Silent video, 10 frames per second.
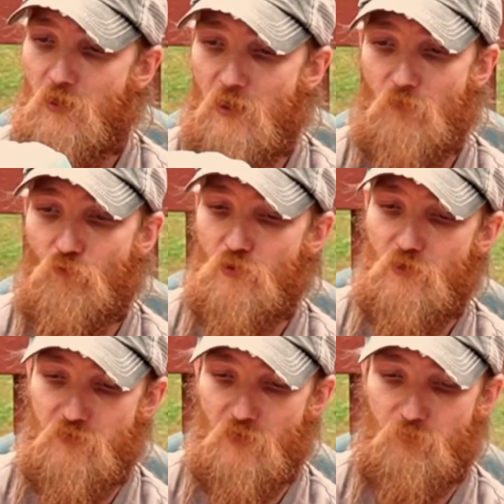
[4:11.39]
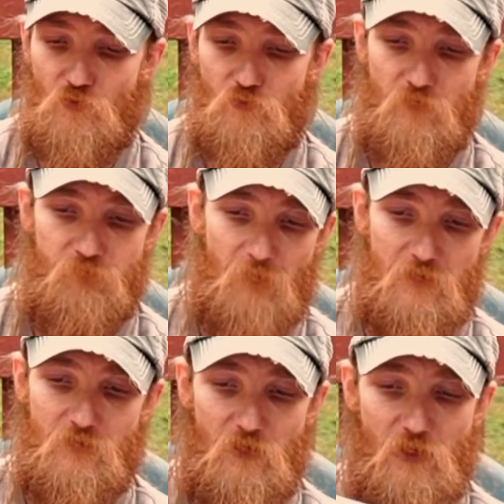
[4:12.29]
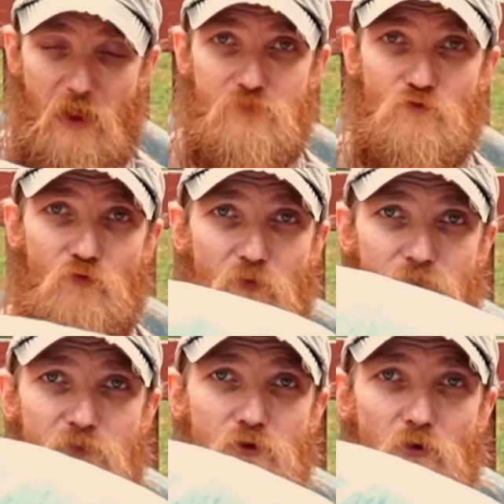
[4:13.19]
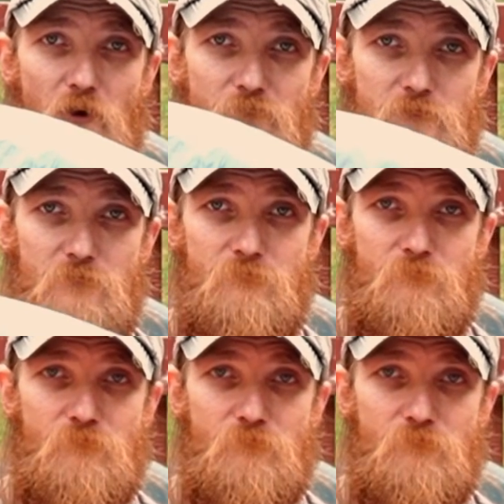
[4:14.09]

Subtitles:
and we'll end up doing an actual review of it